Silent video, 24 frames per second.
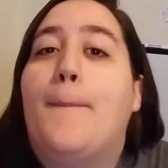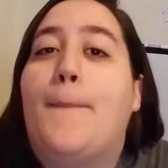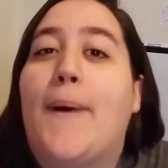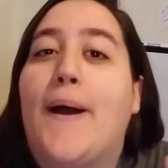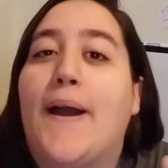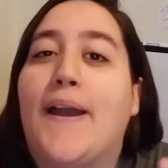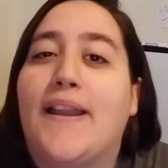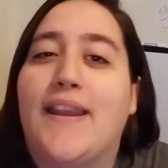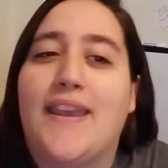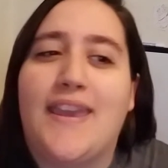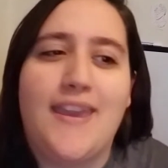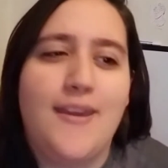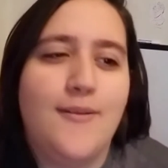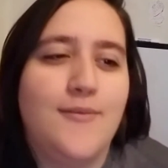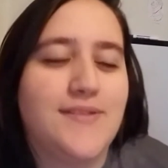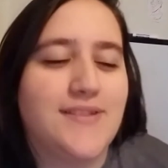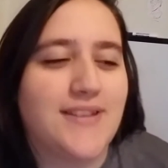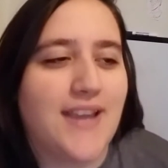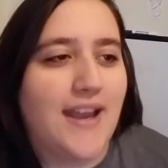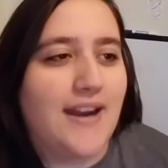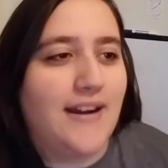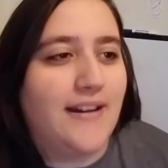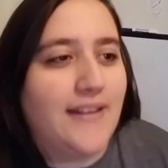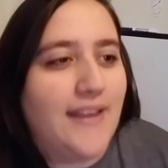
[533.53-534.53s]
but he
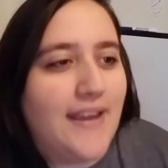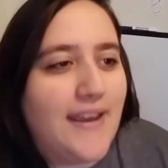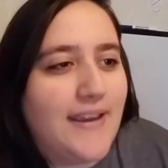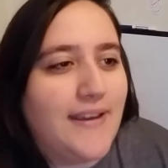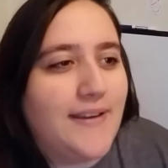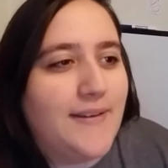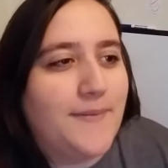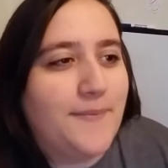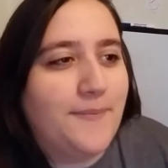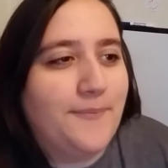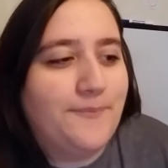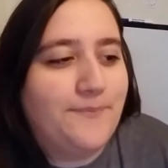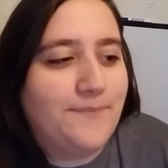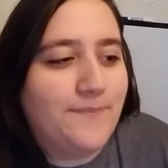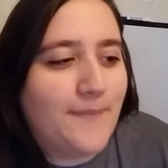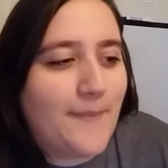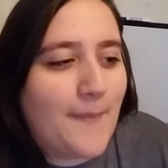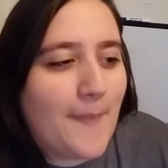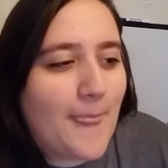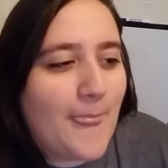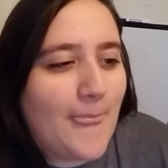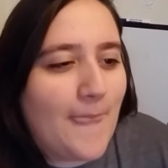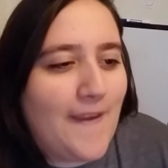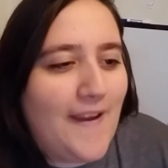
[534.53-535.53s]
was kind of like,
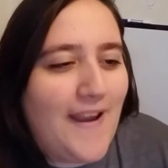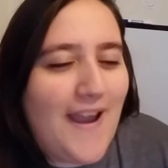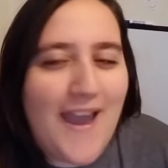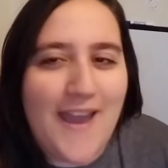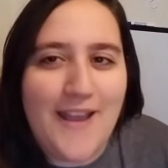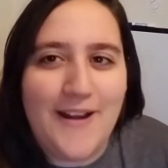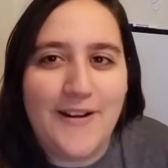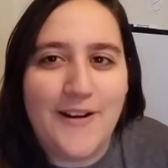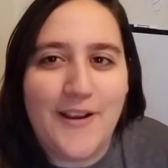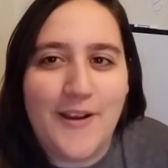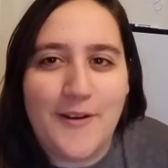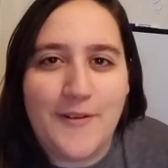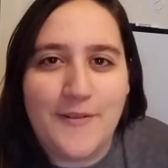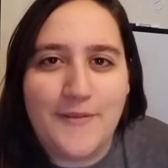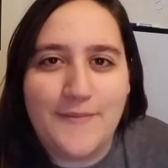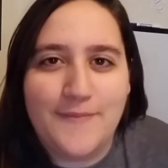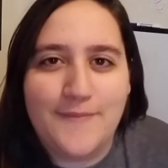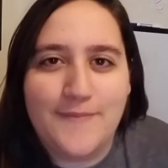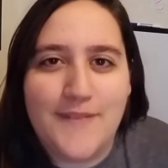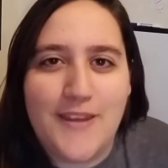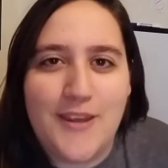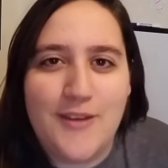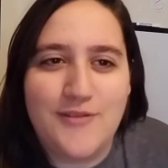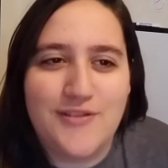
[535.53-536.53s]
I don't know,
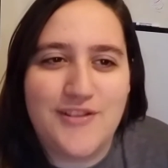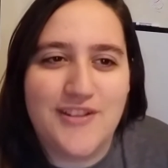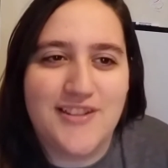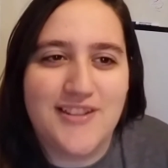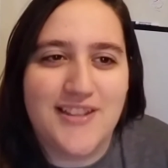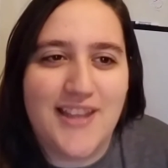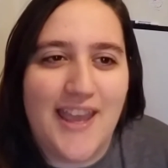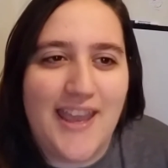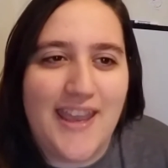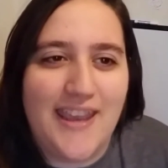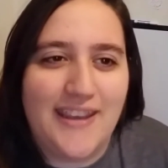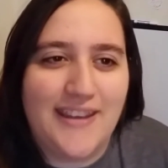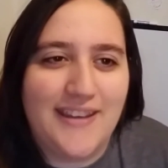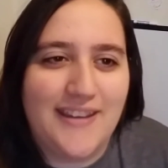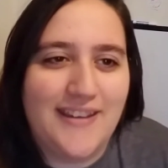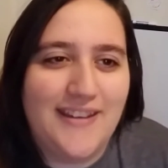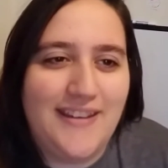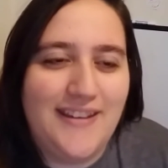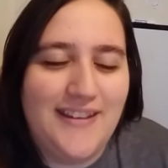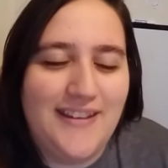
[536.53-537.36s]
he was just like,